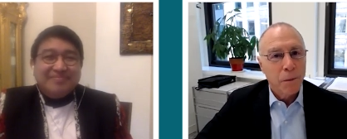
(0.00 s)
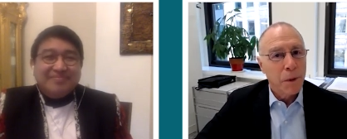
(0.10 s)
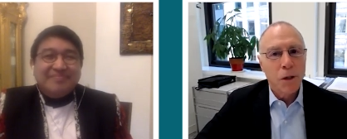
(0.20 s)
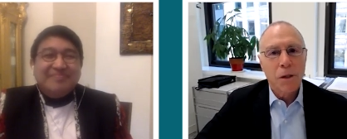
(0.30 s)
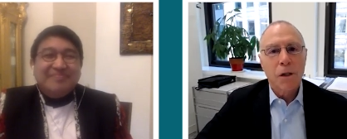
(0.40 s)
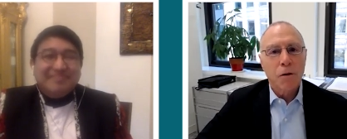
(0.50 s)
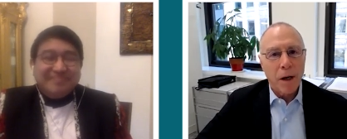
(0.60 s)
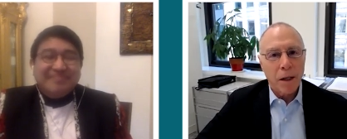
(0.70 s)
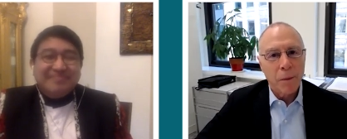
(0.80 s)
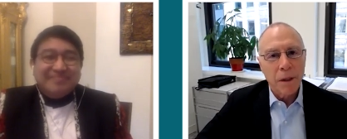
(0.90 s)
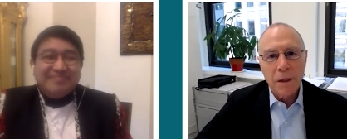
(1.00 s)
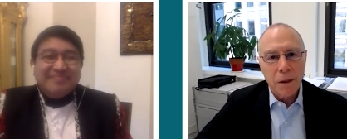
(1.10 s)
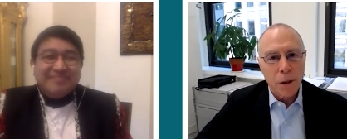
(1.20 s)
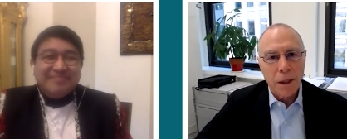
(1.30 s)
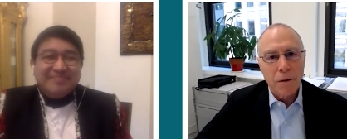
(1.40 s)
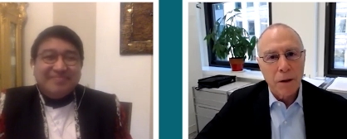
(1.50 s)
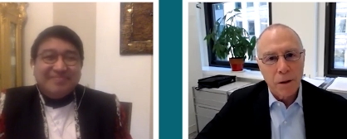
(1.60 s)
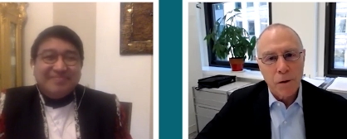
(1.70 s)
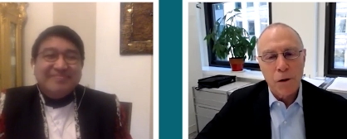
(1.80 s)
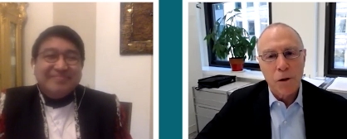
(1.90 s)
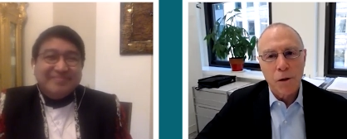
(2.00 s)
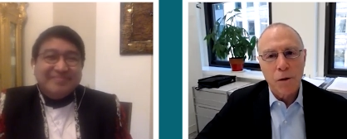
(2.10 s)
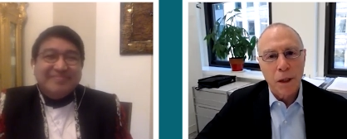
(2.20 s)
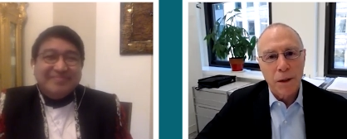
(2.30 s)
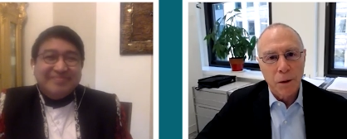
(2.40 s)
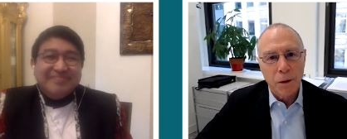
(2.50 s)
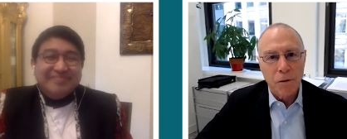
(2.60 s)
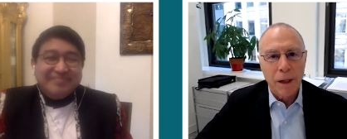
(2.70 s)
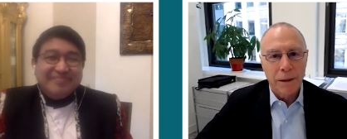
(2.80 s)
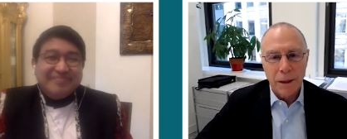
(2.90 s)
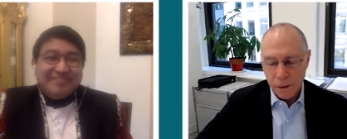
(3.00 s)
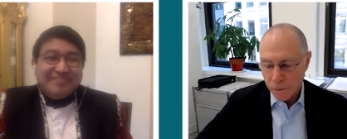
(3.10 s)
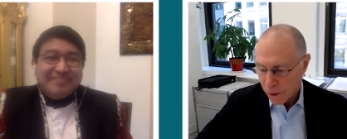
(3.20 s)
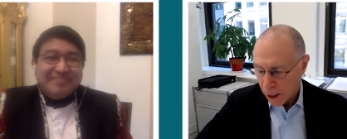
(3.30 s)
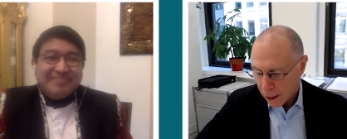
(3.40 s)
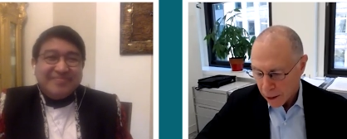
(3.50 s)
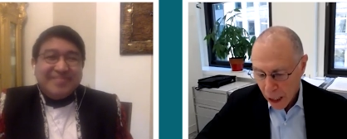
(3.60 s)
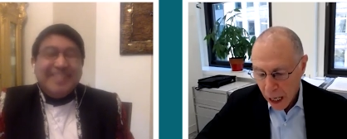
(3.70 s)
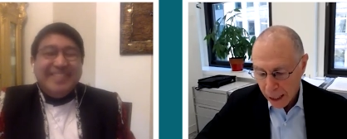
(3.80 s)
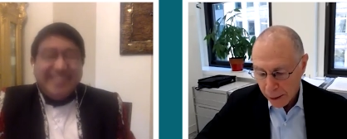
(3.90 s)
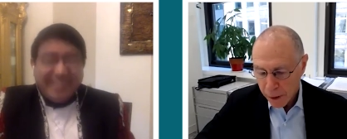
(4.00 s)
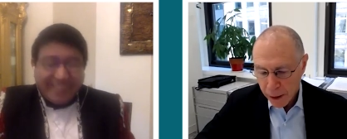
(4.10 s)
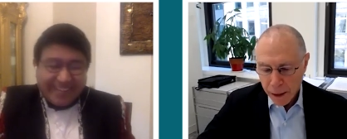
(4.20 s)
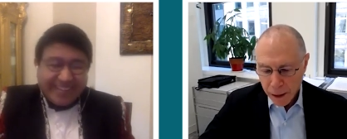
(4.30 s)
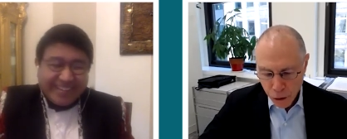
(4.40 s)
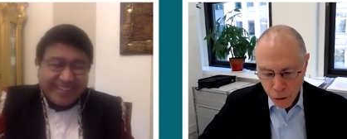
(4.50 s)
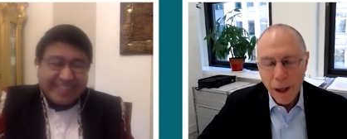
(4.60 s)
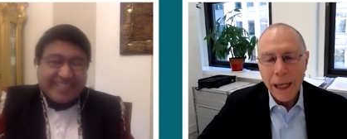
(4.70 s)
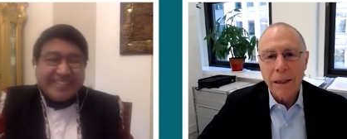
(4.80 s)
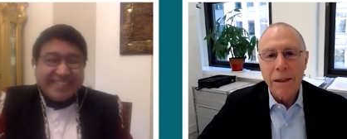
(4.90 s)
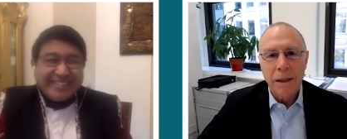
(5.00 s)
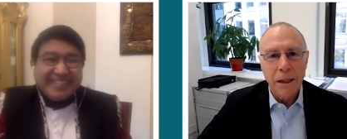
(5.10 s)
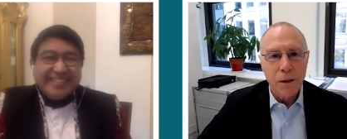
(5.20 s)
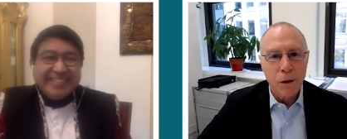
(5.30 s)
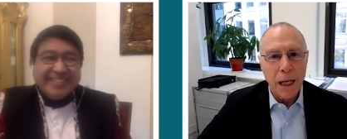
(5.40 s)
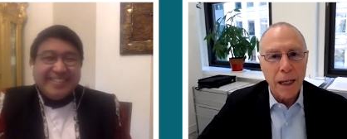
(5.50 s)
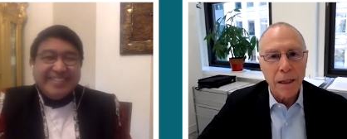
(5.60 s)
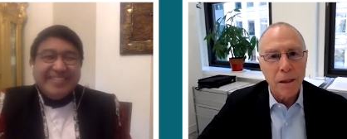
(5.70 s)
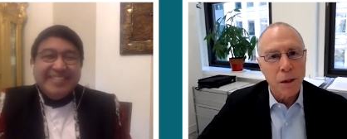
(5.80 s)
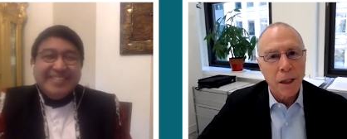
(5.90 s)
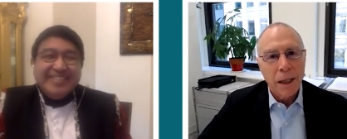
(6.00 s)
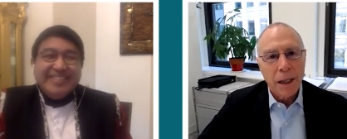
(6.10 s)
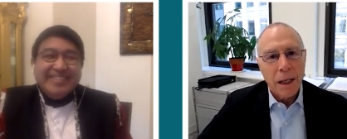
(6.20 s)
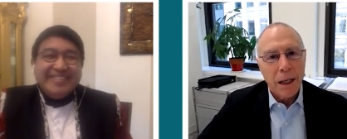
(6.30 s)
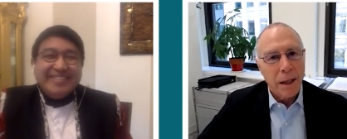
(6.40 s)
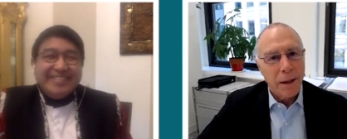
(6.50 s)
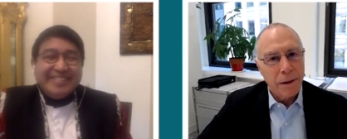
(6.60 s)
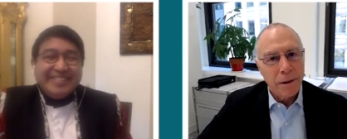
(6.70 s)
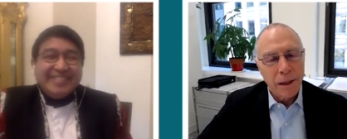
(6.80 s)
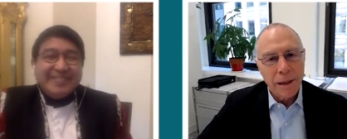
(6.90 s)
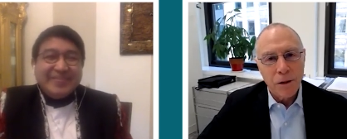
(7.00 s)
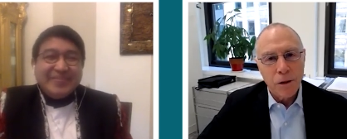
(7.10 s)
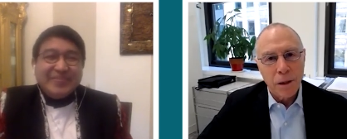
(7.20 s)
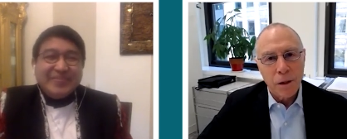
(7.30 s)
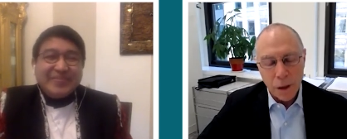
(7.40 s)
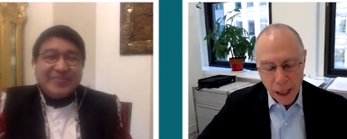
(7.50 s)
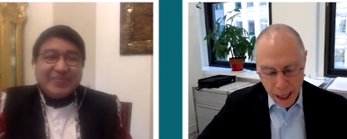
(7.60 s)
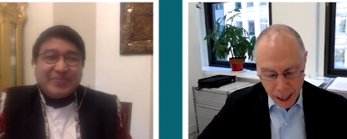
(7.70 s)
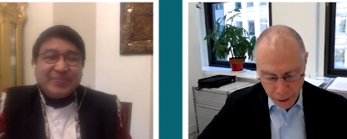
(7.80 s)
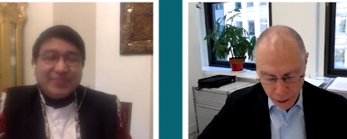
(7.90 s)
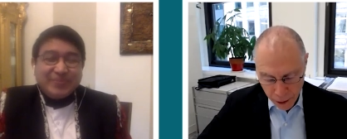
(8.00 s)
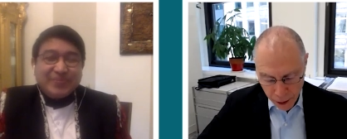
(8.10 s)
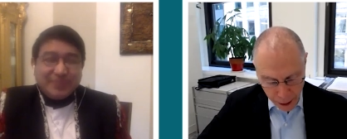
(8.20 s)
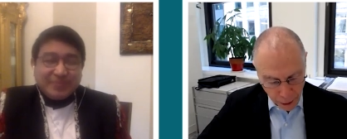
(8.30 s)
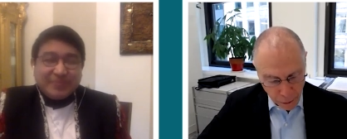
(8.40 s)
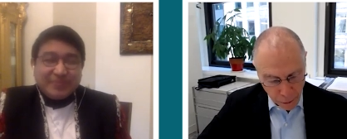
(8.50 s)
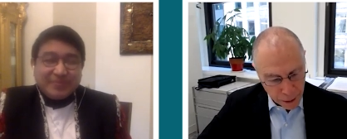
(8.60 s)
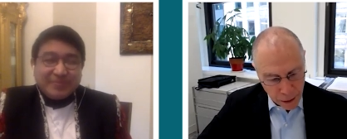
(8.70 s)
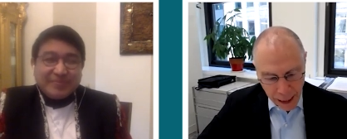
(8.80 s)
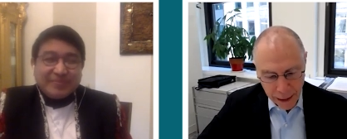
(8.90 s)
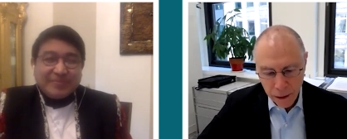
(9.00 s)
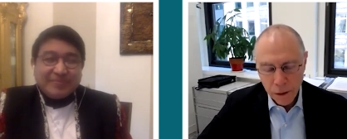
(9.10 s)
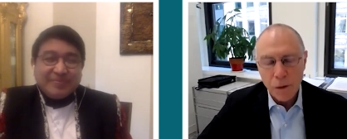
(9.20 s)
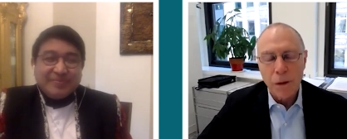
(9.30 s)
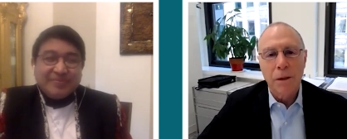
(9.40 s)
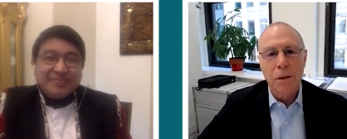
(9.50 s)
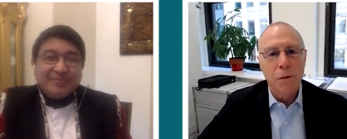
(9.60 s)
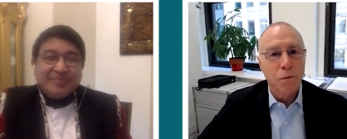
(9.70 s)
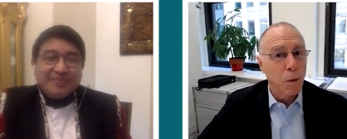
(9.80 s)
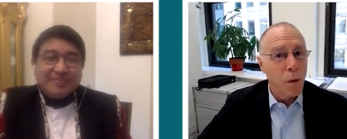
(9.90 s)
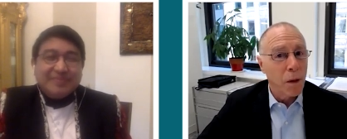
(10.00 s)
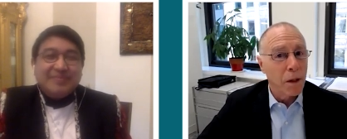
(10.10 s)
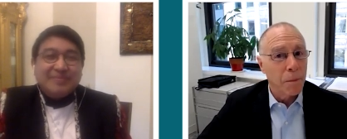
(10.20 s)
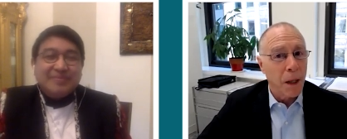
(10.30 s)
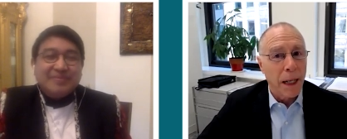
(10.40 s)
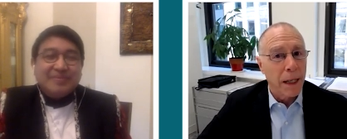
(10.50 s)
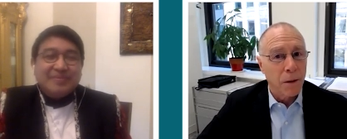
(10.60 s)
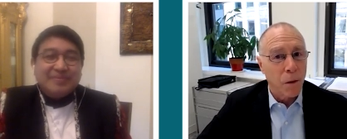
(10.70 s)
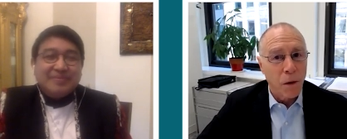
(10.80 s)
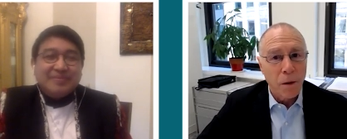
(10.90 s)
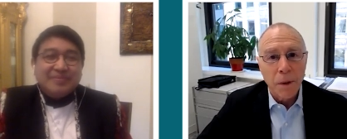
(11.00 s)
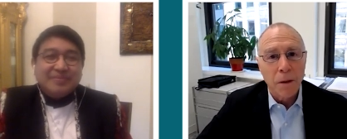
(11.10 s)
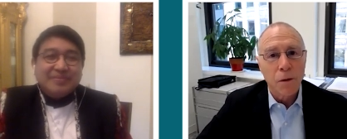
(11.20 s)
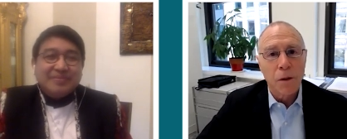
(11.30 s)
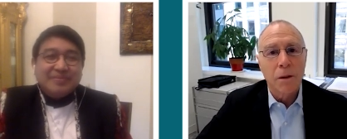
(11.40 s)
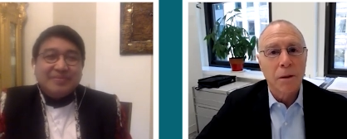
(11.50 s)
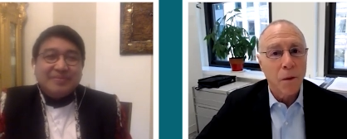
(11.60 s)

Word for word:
Speaker 1: which is incredible considering nurses are under a great deal of time strain these days. Their diligence and their attendance is rewarded by an almost